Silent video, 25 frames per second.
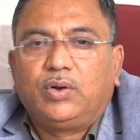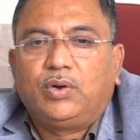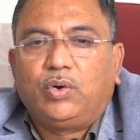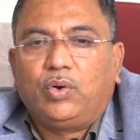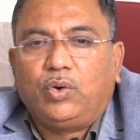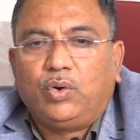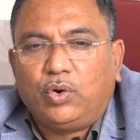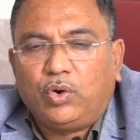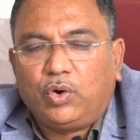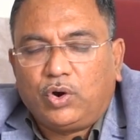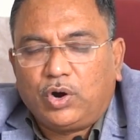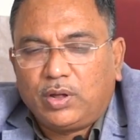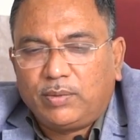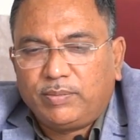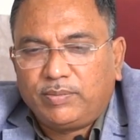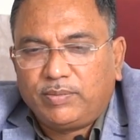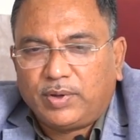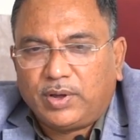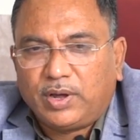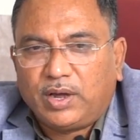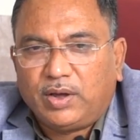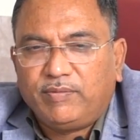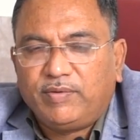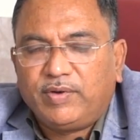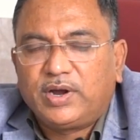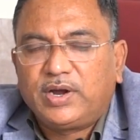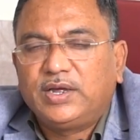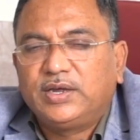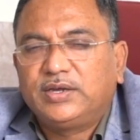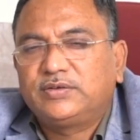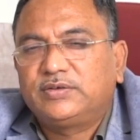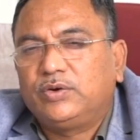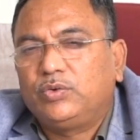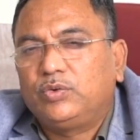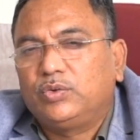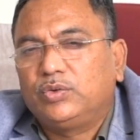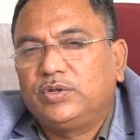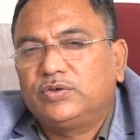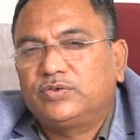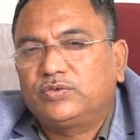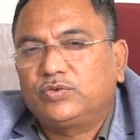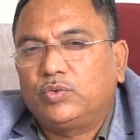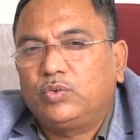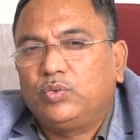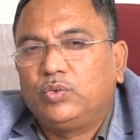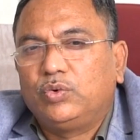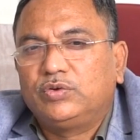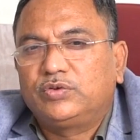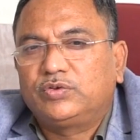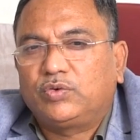Lot of awareness into the
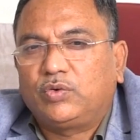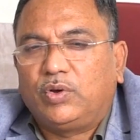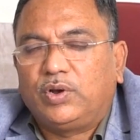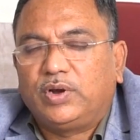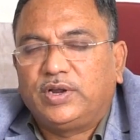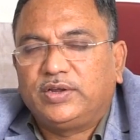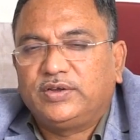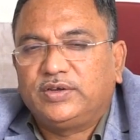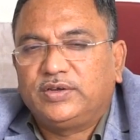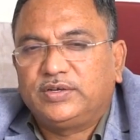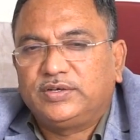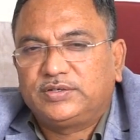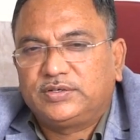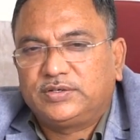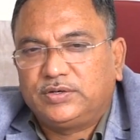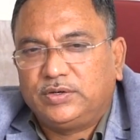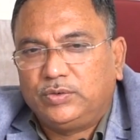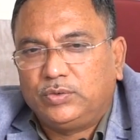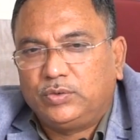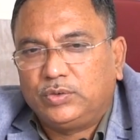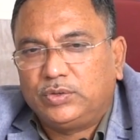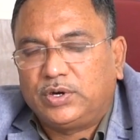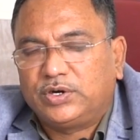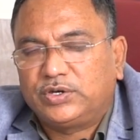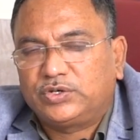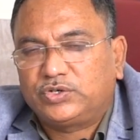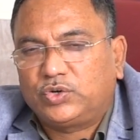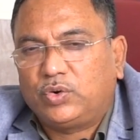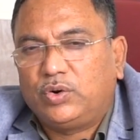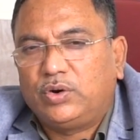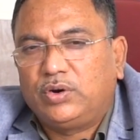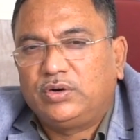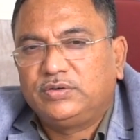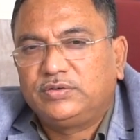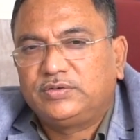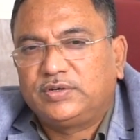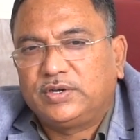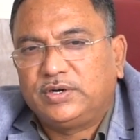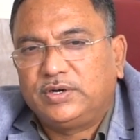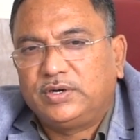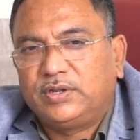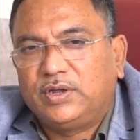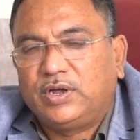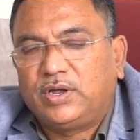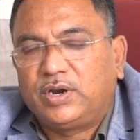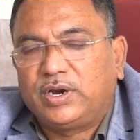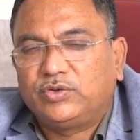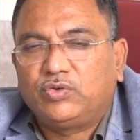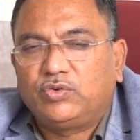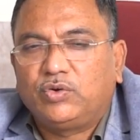schools, colleges, into the restaurants and
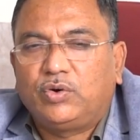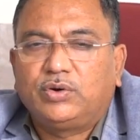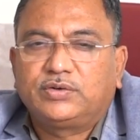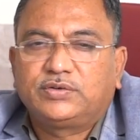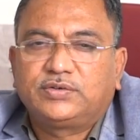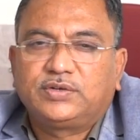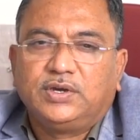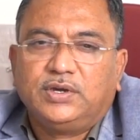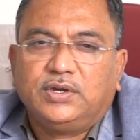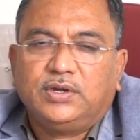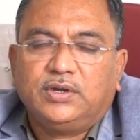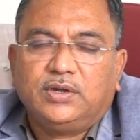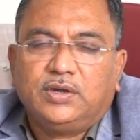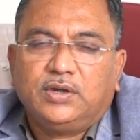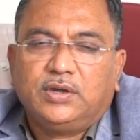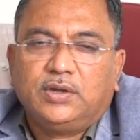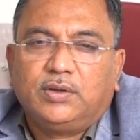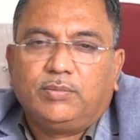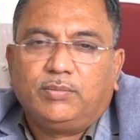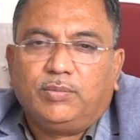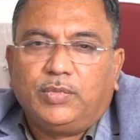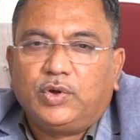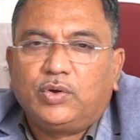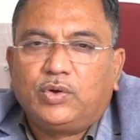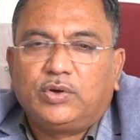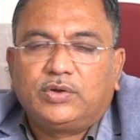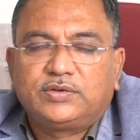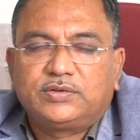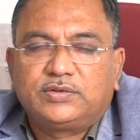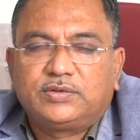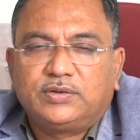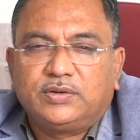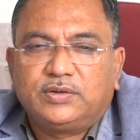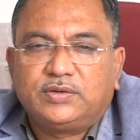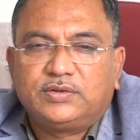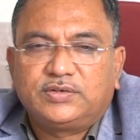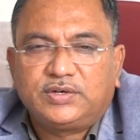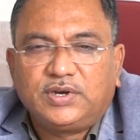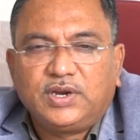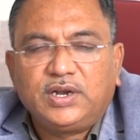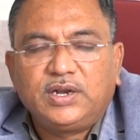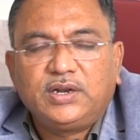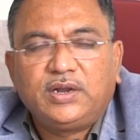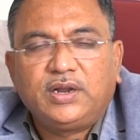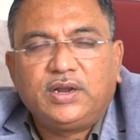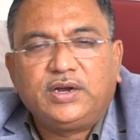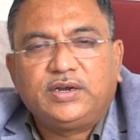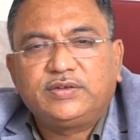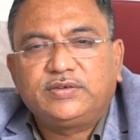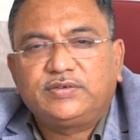the resorts, because
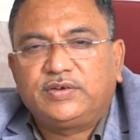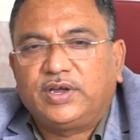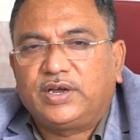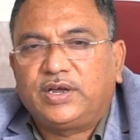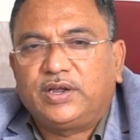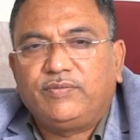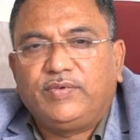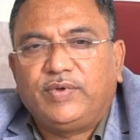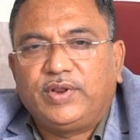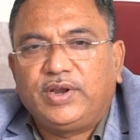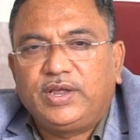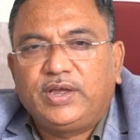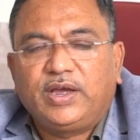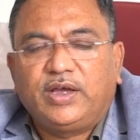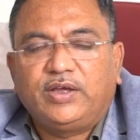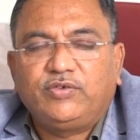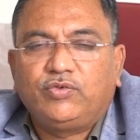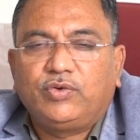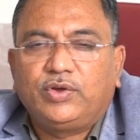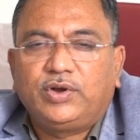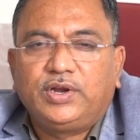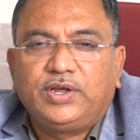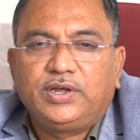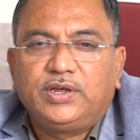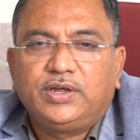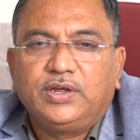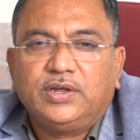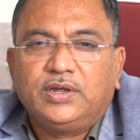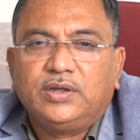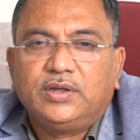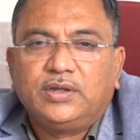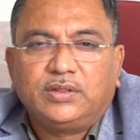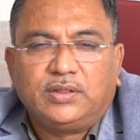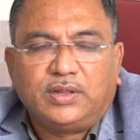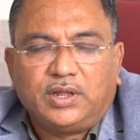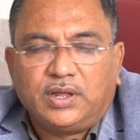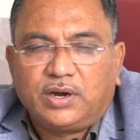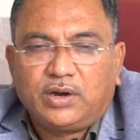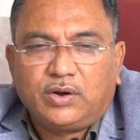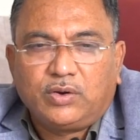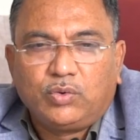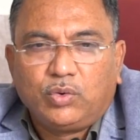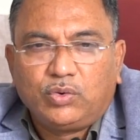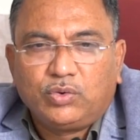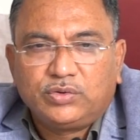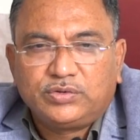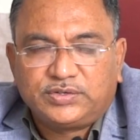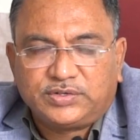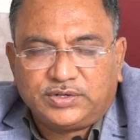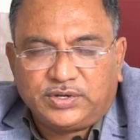still it is taken very casually. There are
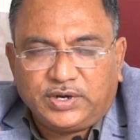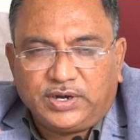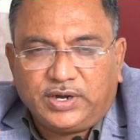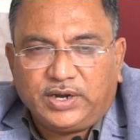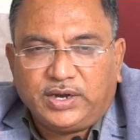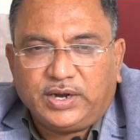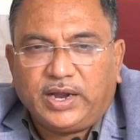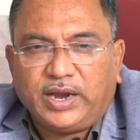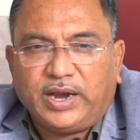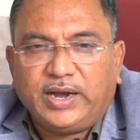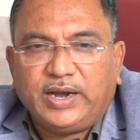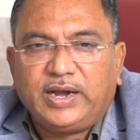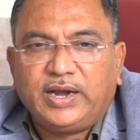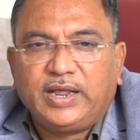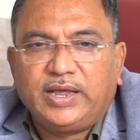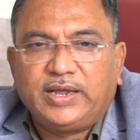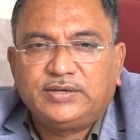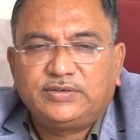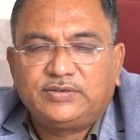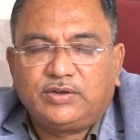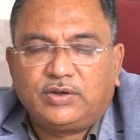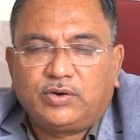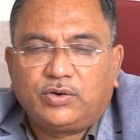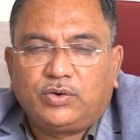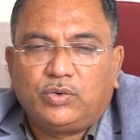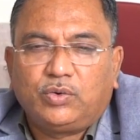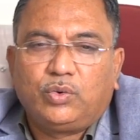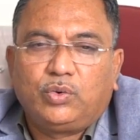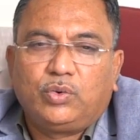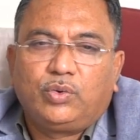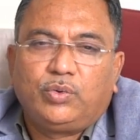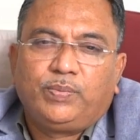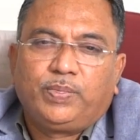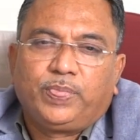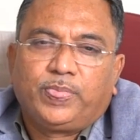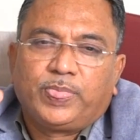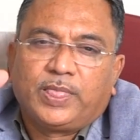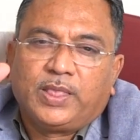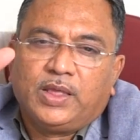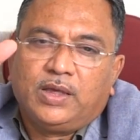no strict guidelines or no